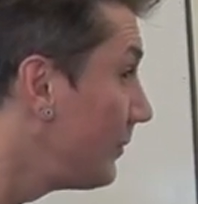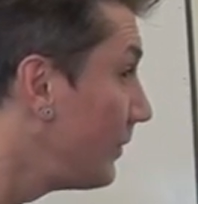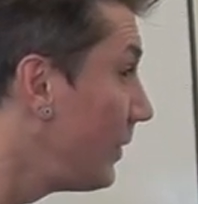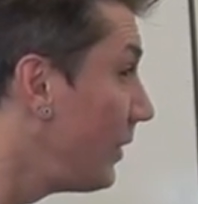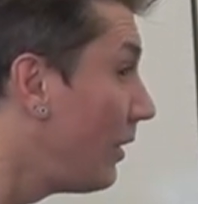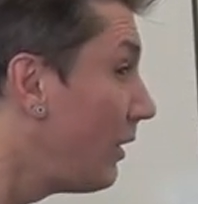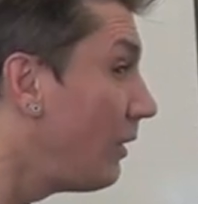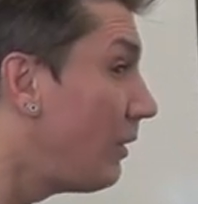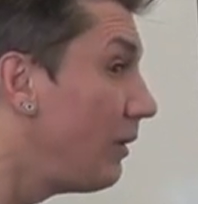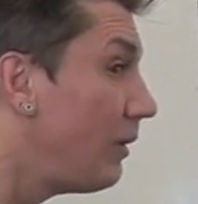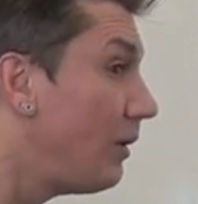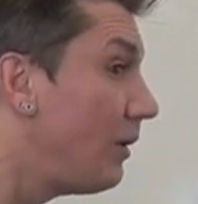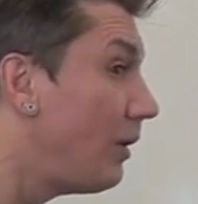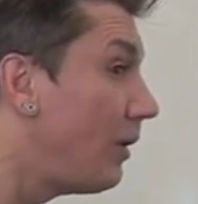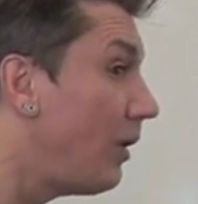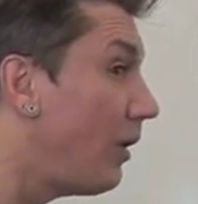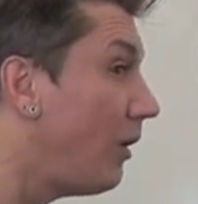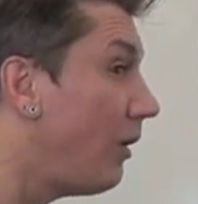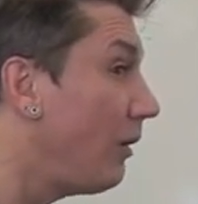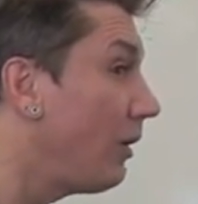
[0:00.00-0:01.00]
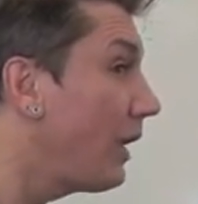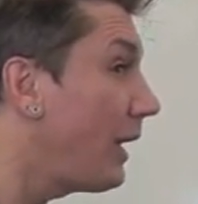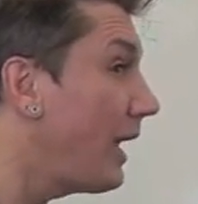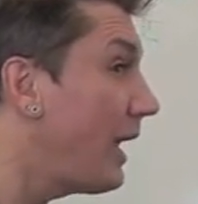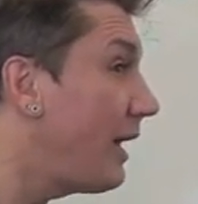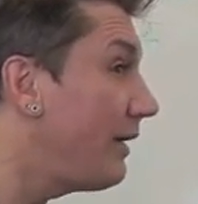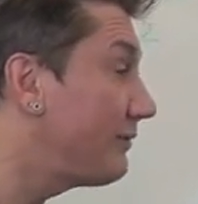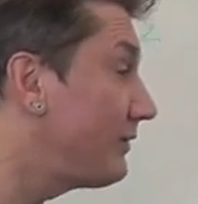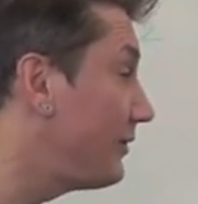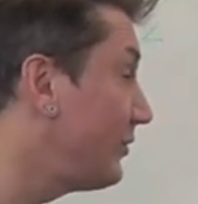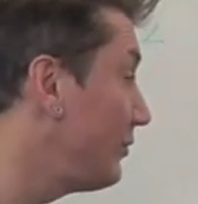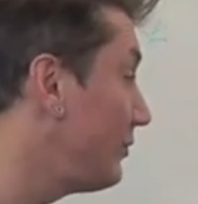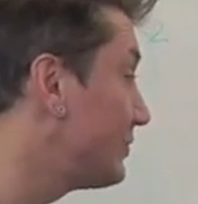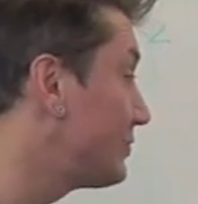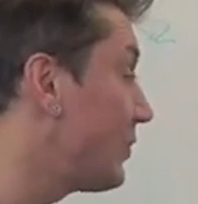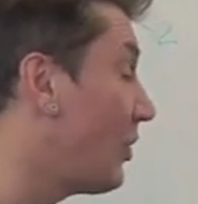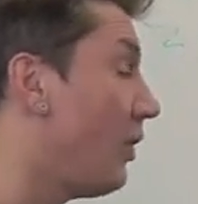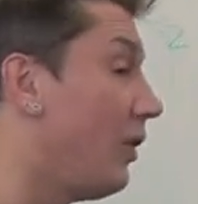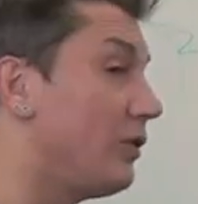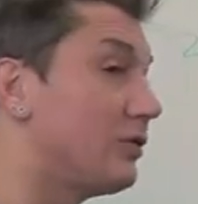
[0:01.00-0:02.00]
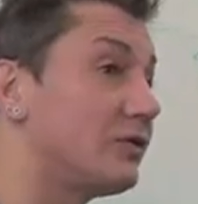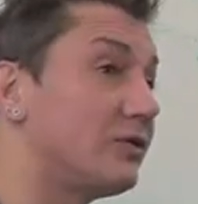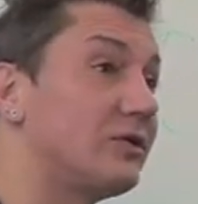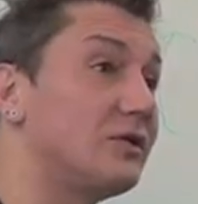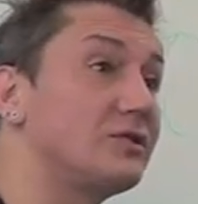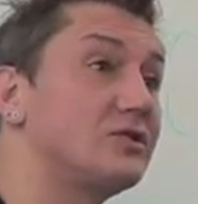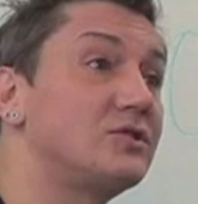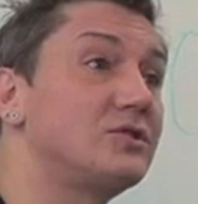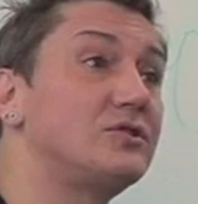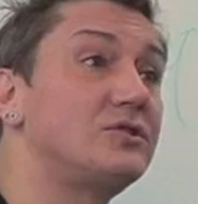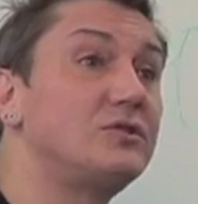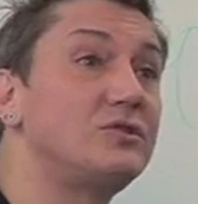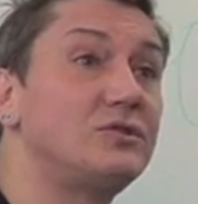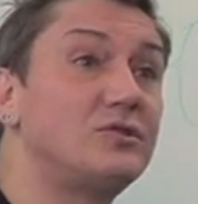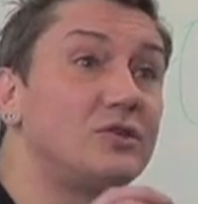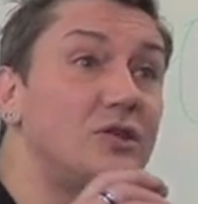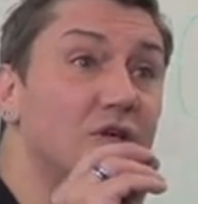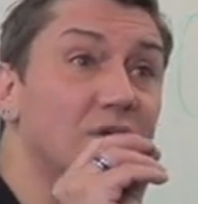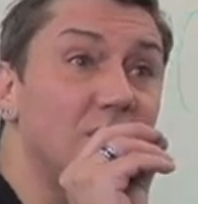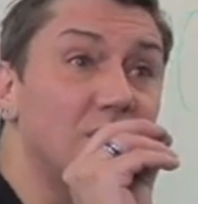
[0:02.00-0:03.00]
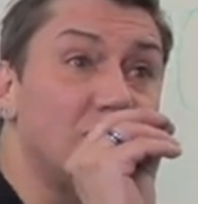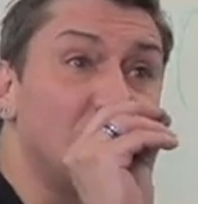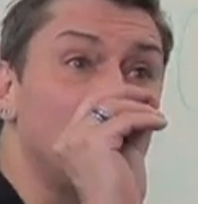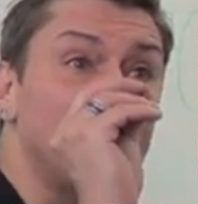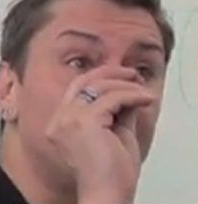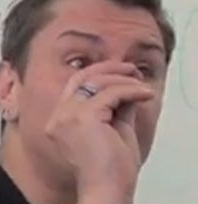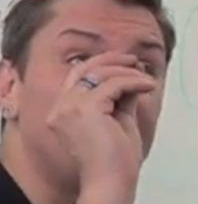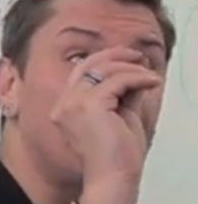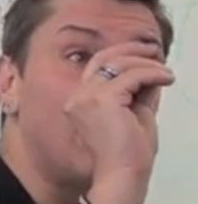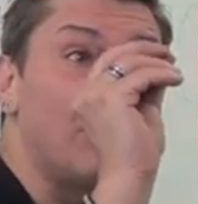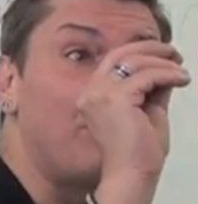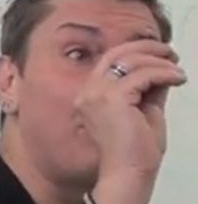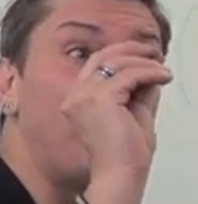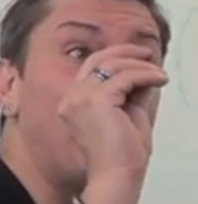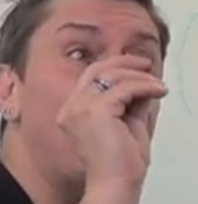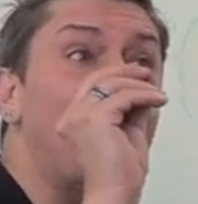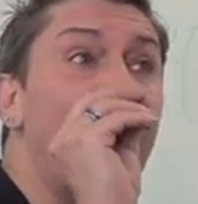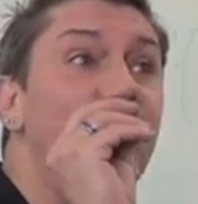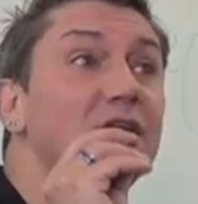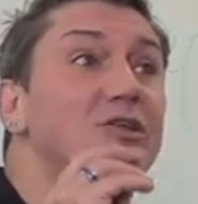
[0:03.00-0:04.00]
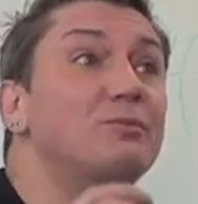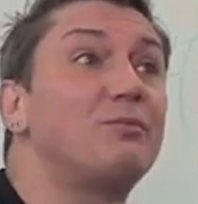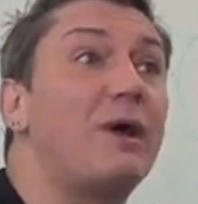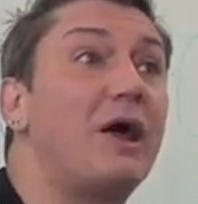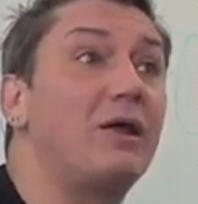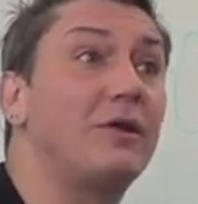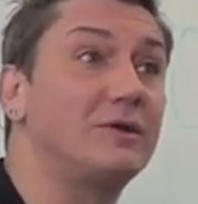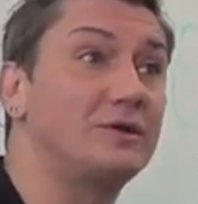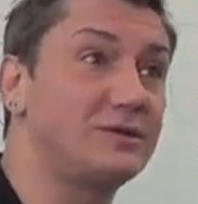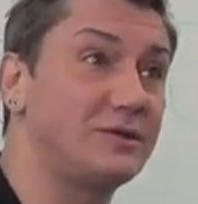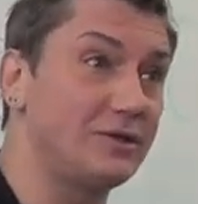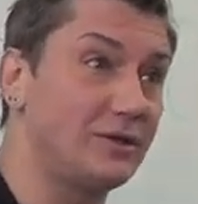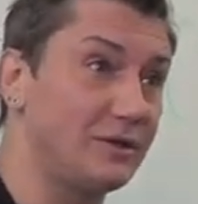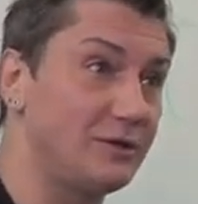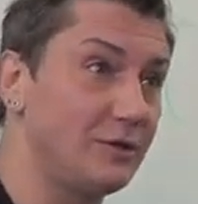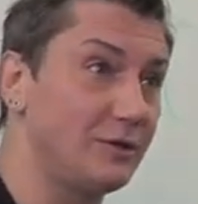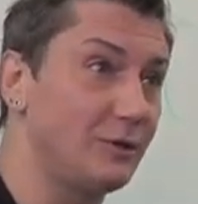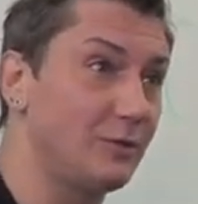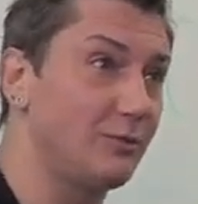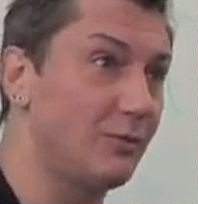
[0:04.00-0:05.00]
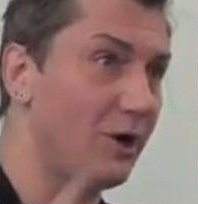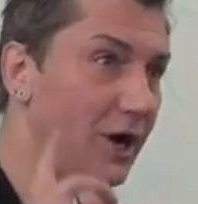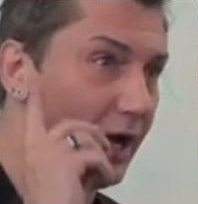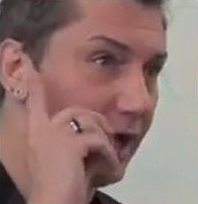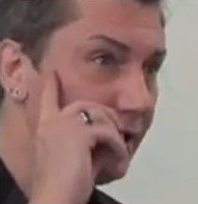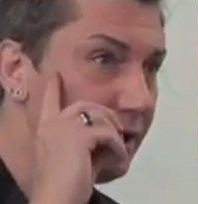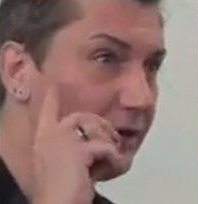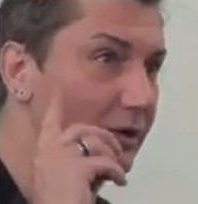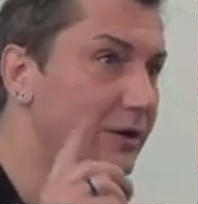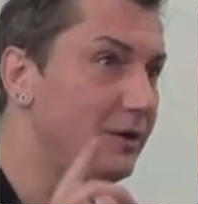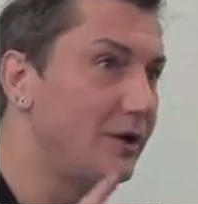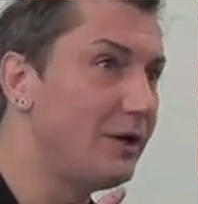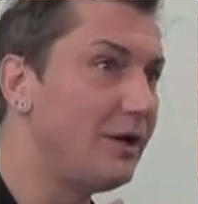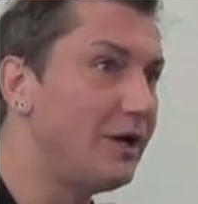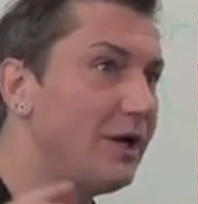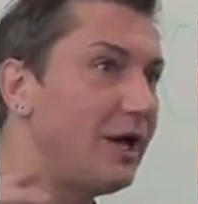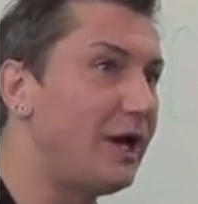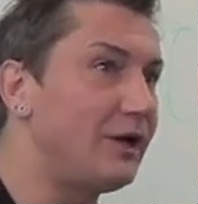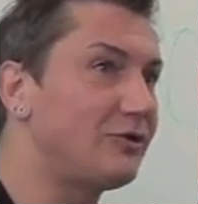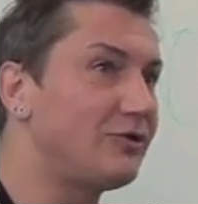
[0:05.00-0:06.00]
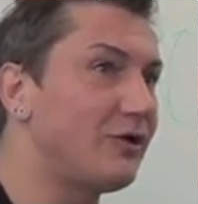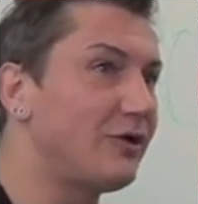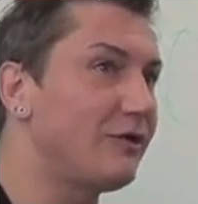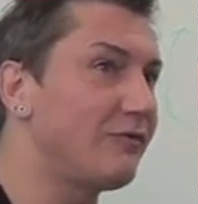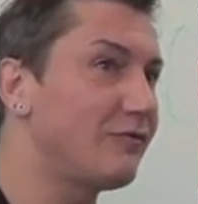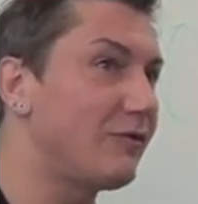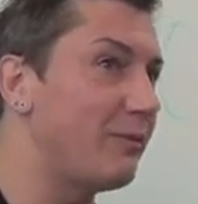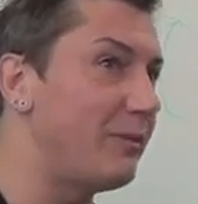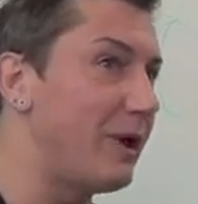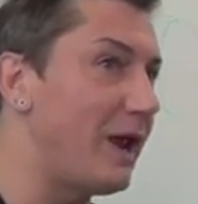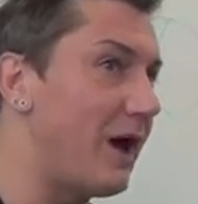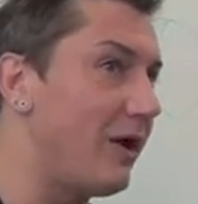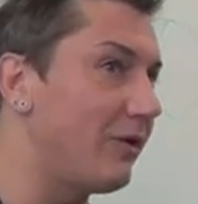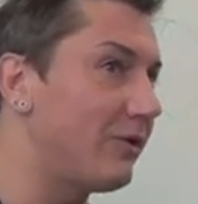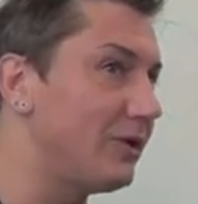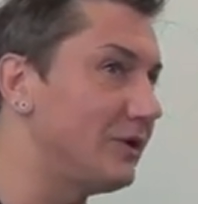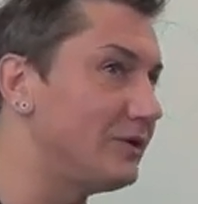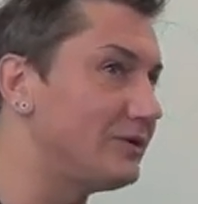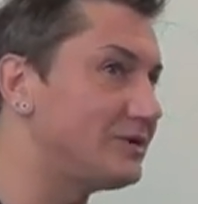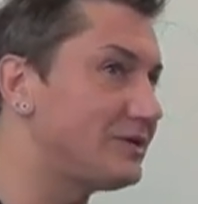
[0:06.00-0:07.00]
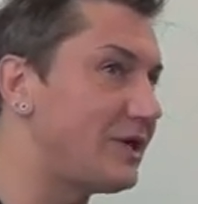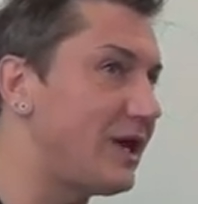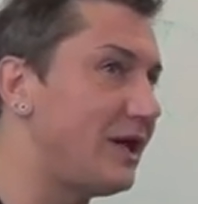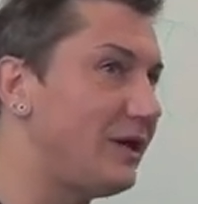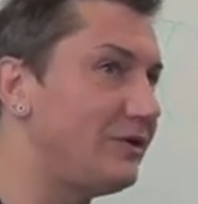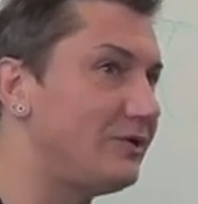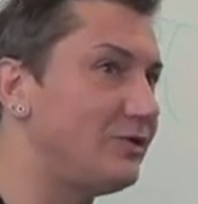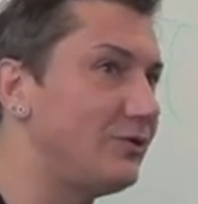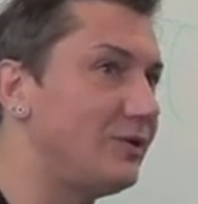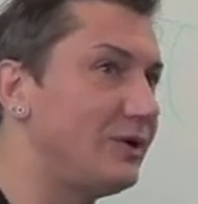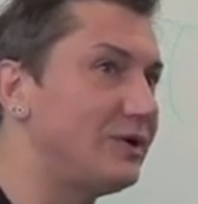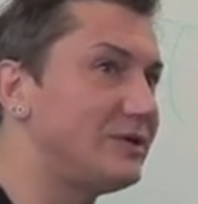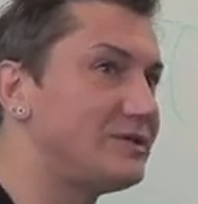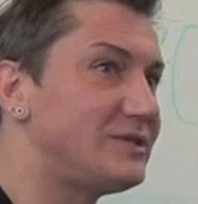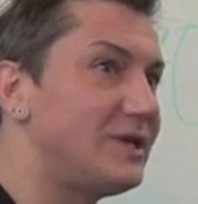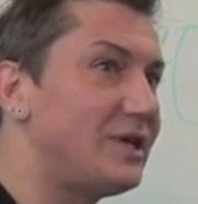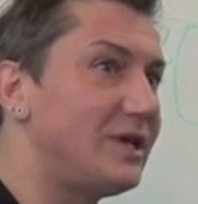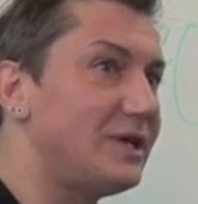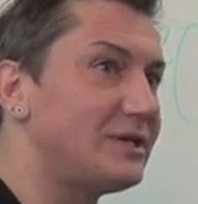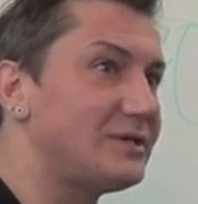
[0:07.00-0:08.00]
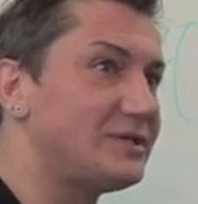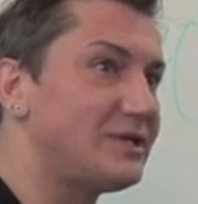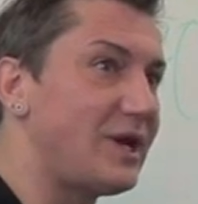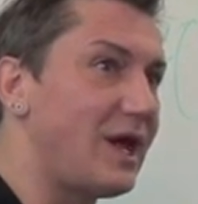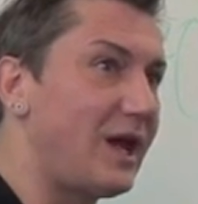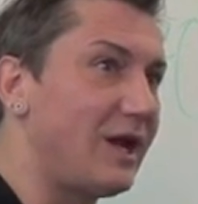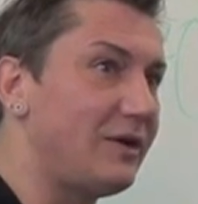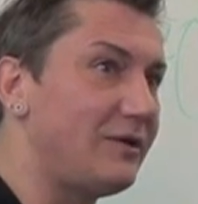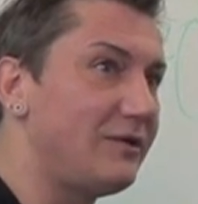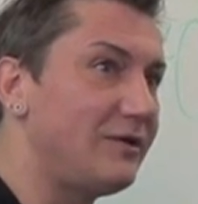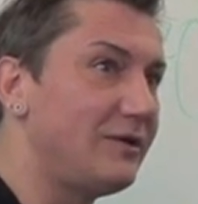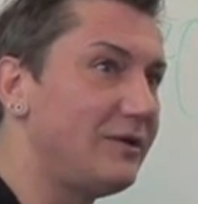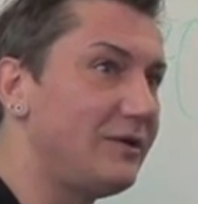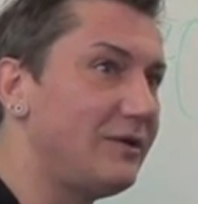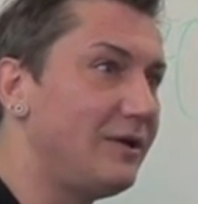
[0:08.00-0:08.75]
Wow. All I have to do is alter the pH balance of the tube, right? And turn it from an alkaline state into an acidic state.